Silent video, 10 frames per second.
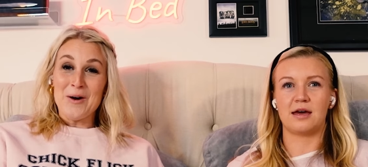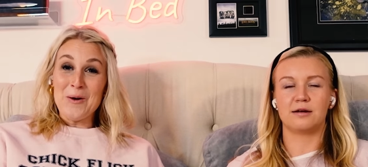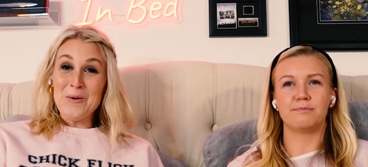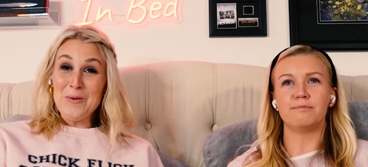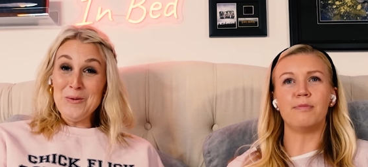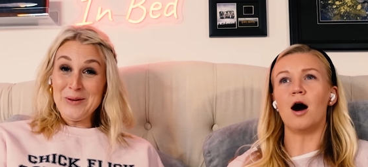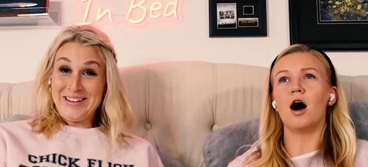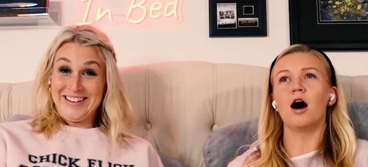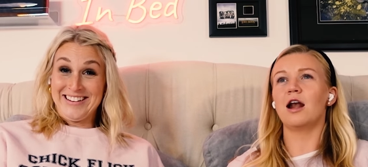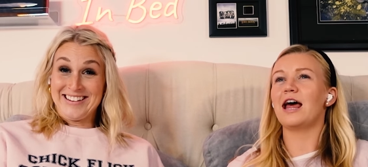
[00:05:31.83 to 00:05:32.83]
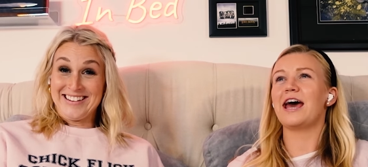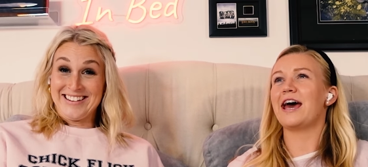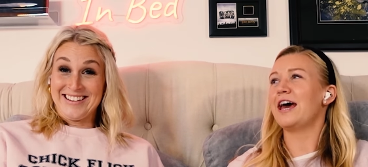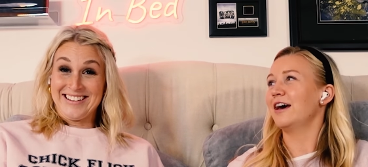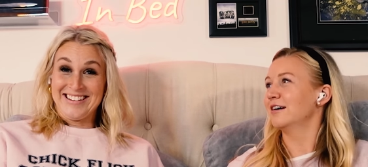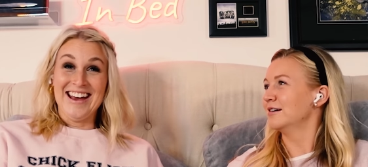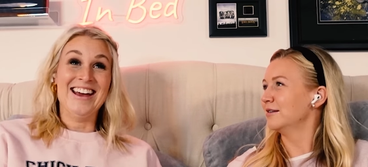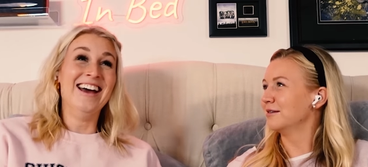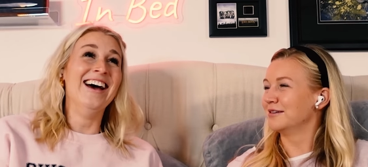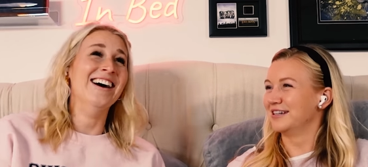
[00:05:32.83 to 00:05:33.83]
Speaker 1: And oh. Parley.
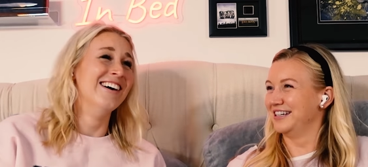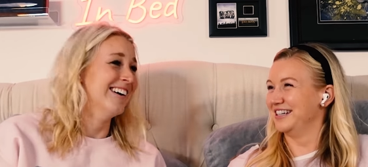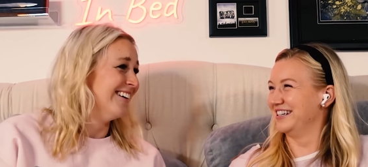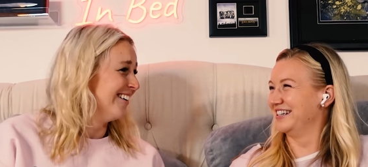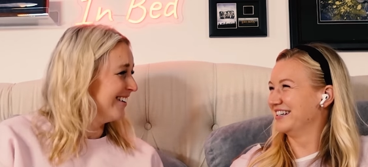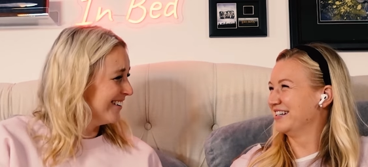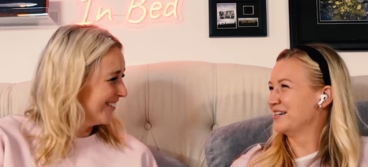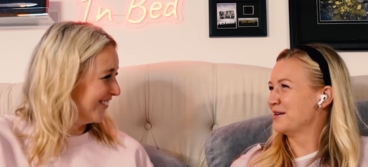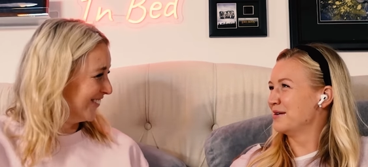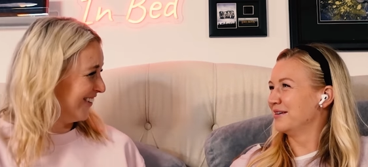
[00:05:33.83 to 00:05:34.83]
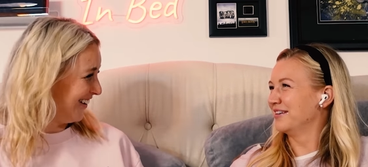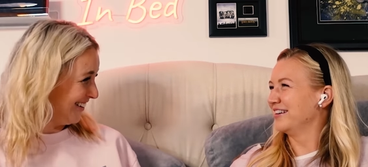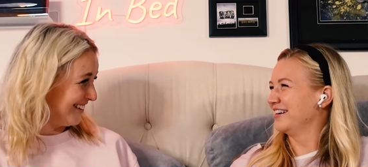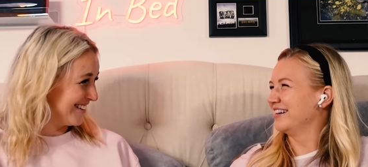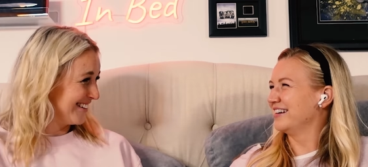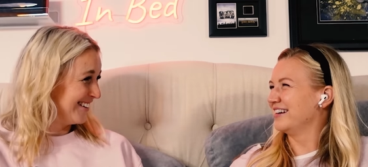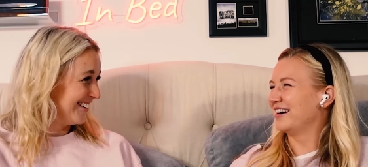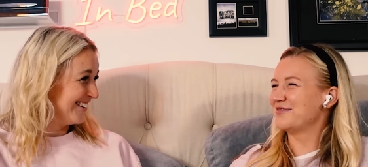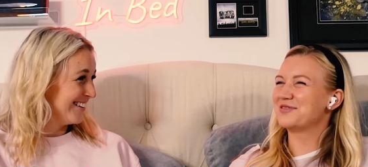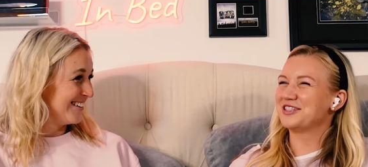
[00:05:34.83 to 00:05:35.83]
What?
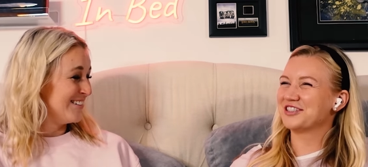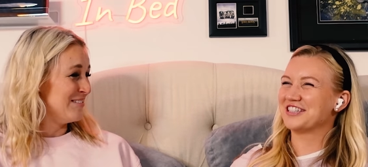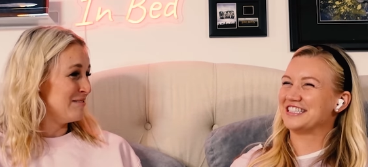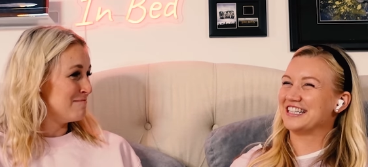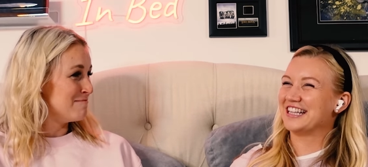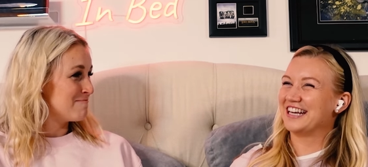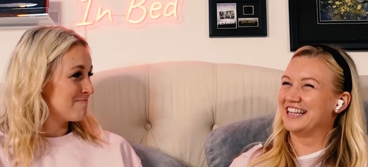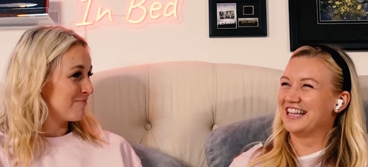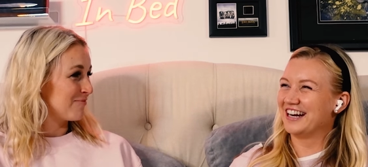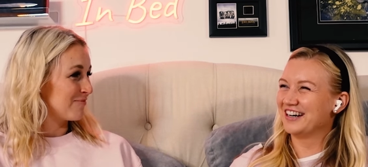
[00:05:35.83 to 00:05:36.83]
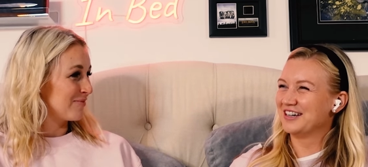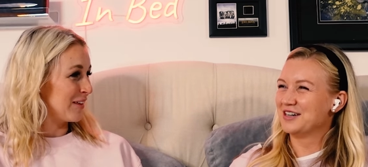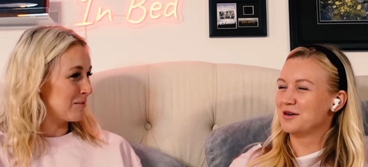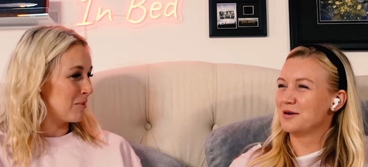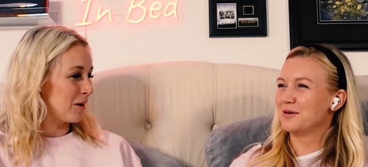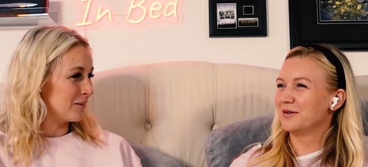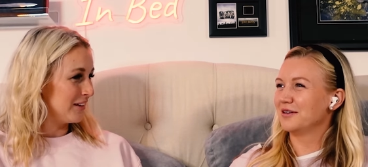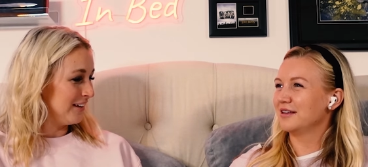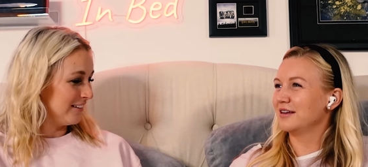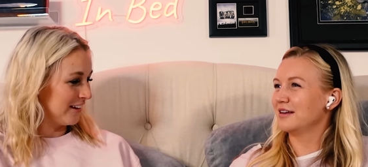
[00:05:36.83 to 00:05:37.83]
I'm pretty sure they say that in there. Like
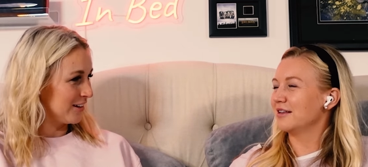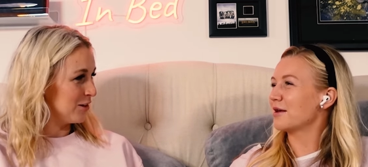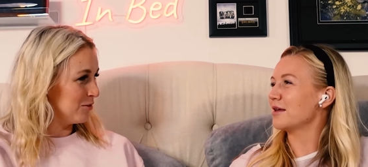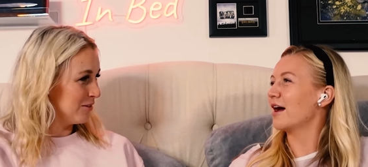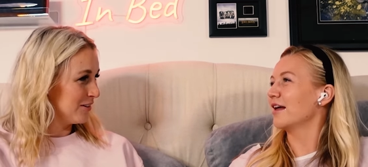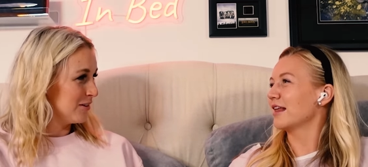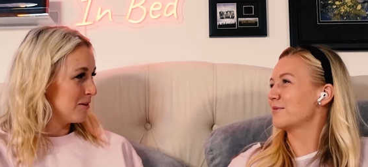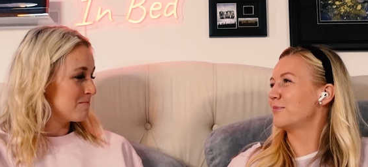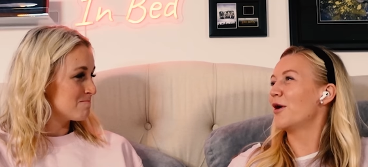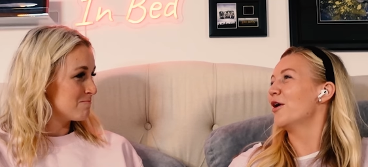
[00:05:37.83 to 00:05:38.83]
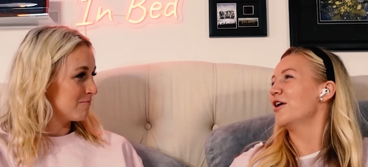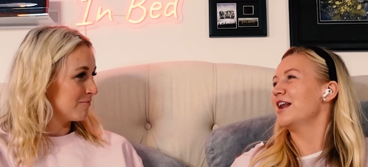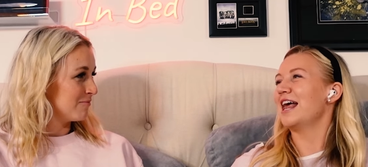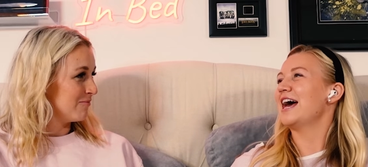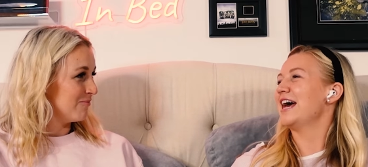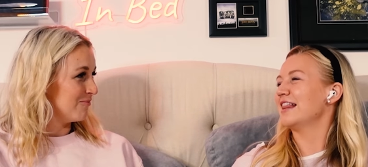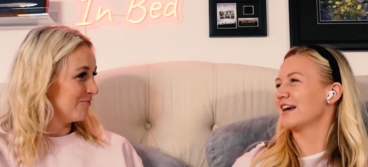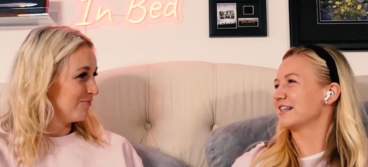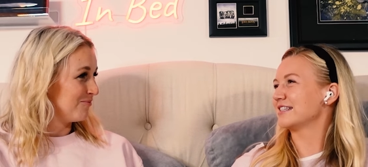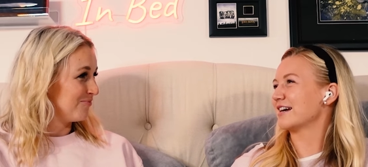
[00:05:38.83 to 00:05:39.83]
parley? Like you? Yeah, like parley.
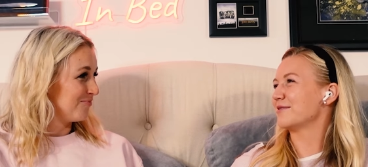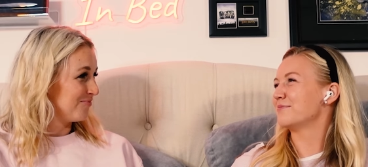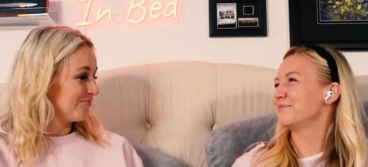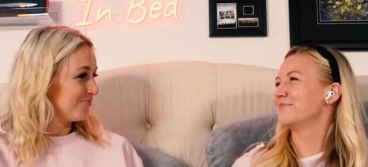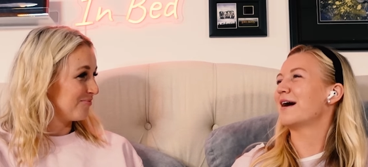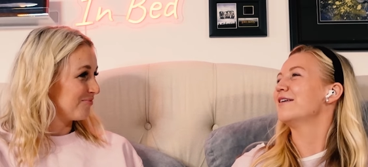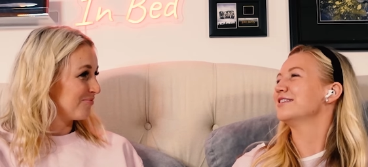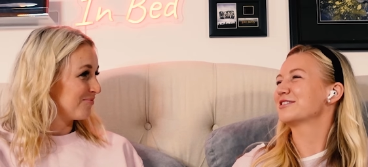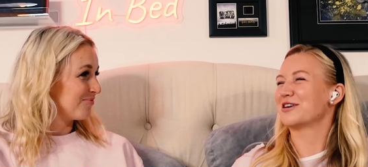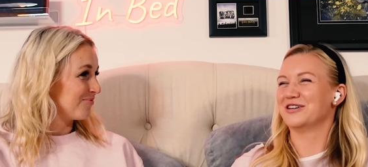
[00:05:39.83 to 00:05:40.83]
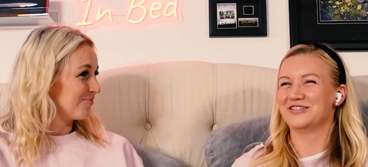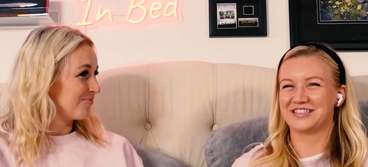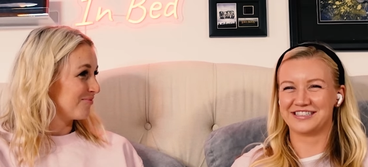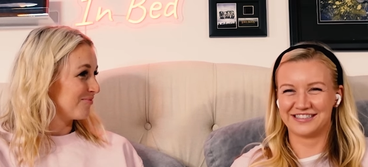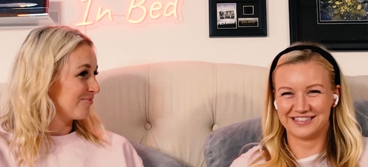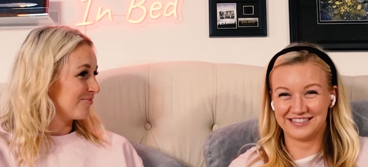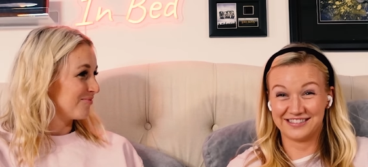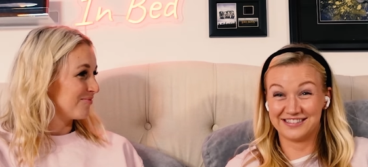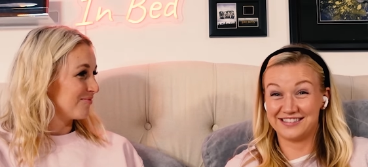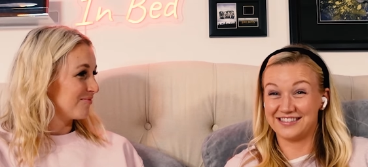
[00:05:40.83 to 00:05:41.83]
Like it's like a pirate's code.
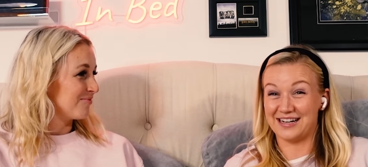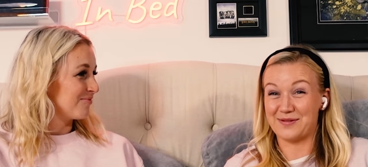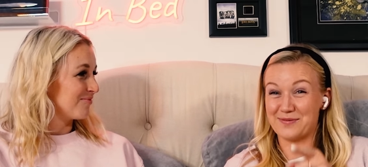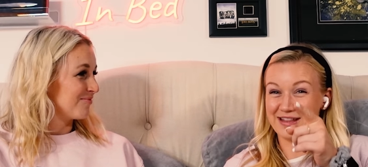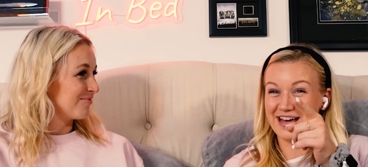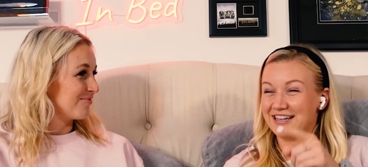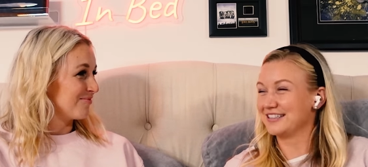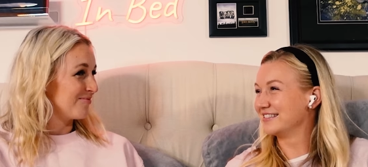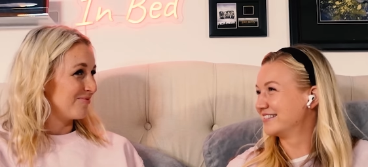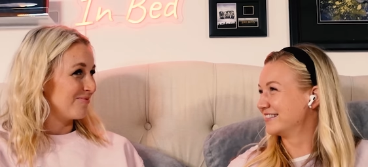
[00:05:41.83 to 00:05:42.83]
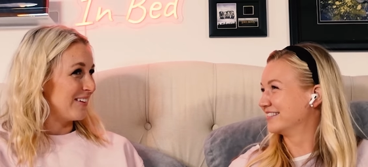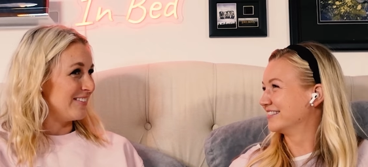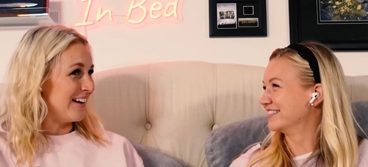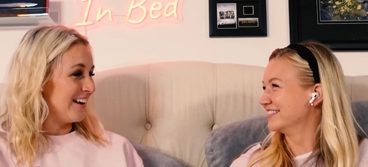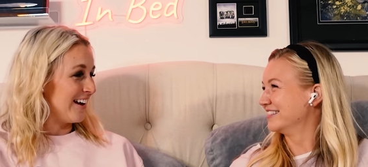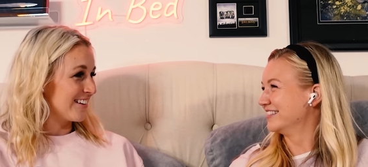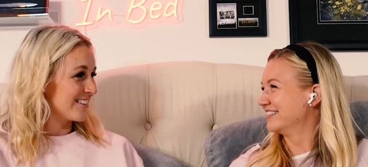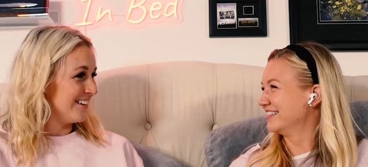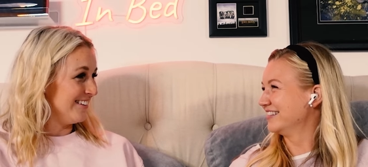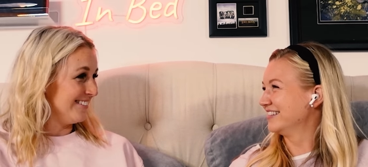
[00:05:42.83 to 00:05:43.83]
I remember that. In that
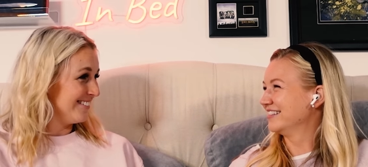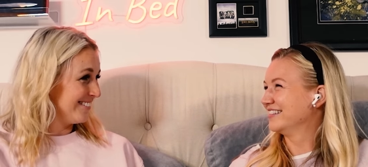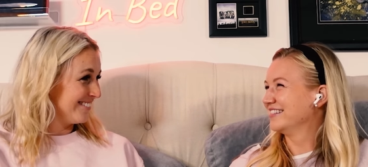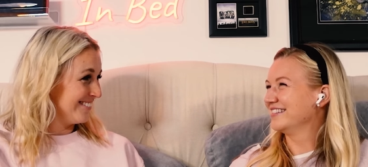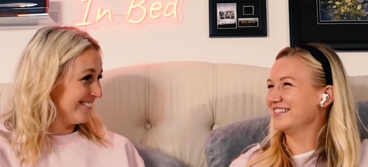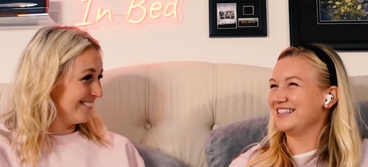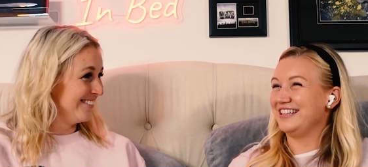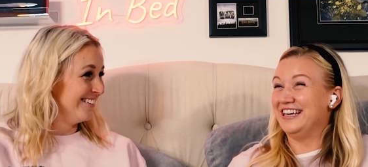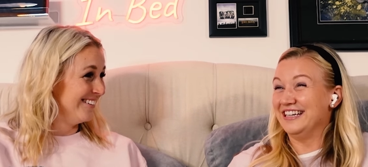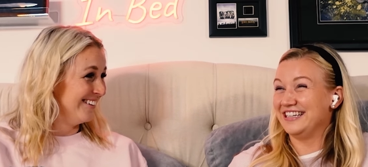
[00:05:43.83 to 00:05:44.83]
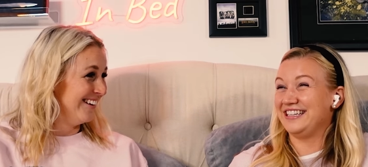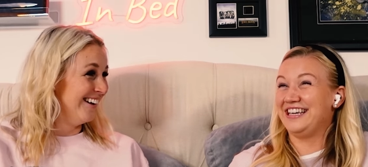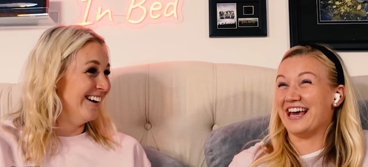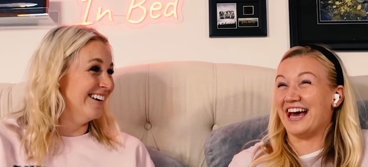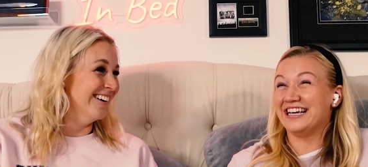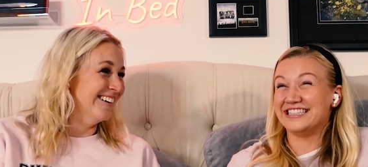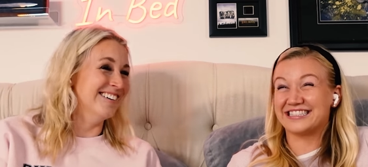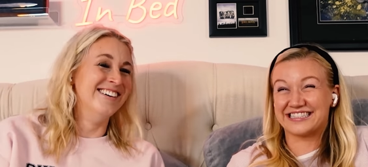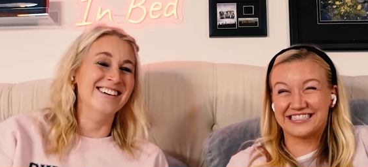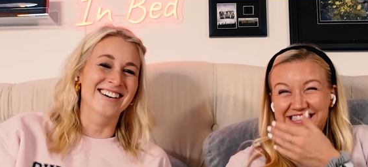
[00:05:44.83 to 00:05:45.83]
accent?
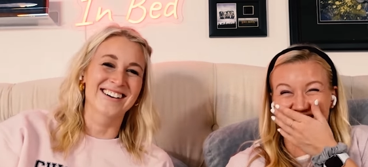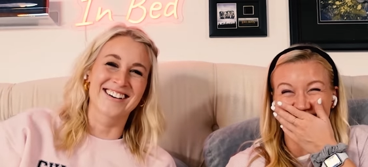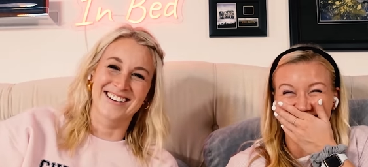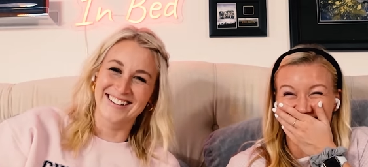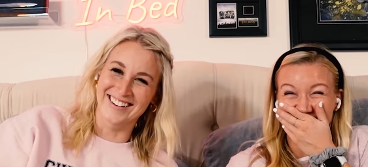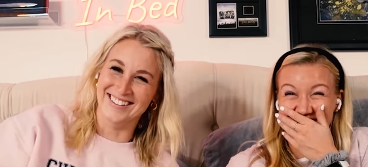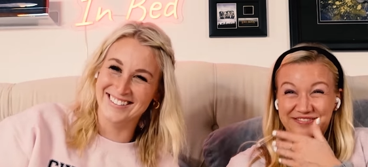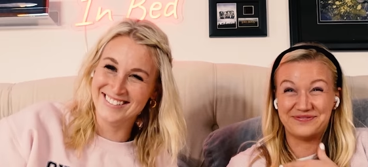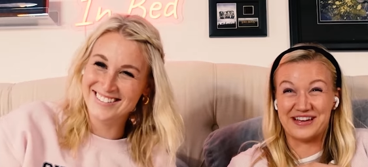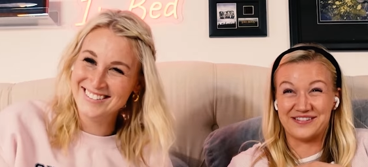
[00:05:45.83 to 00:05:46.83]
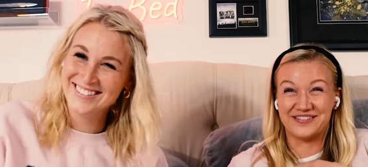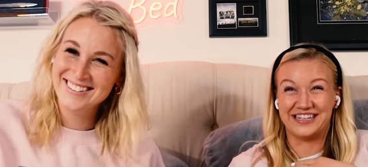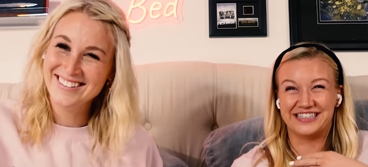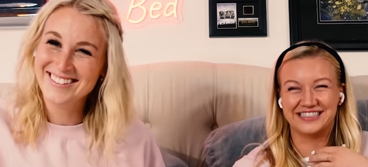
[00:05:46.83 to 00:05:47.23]
Yes. Maybe.